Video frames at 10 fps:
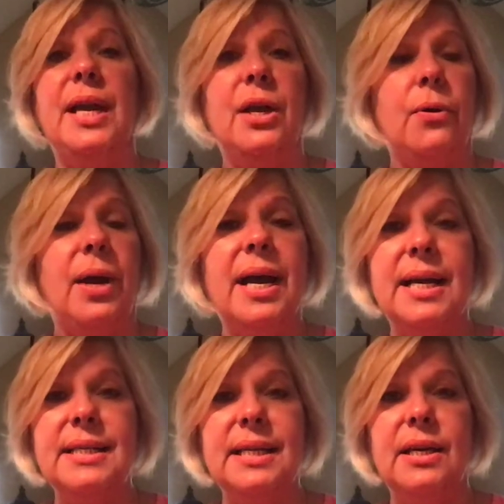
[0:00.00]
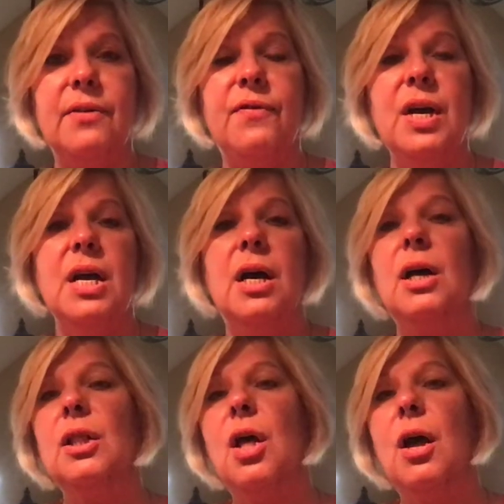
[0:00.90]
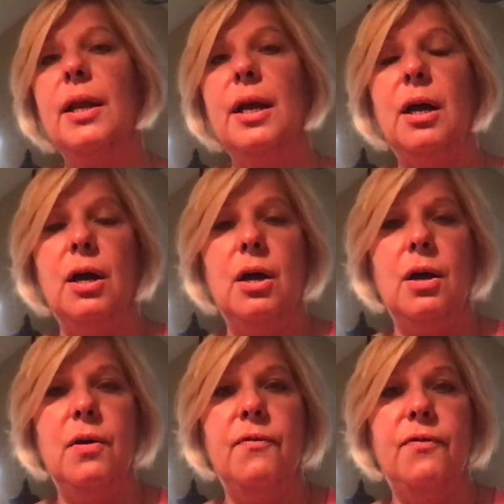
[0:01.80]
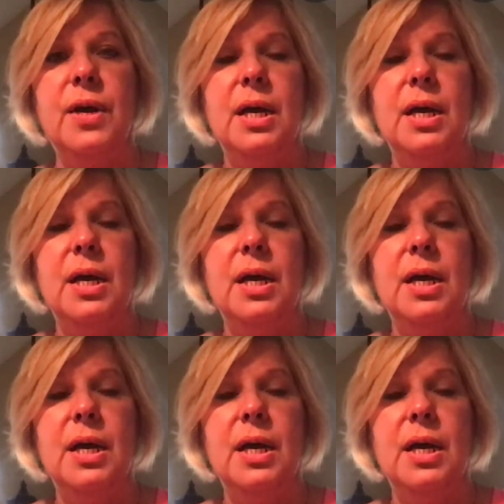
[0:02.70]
interactive. A lot of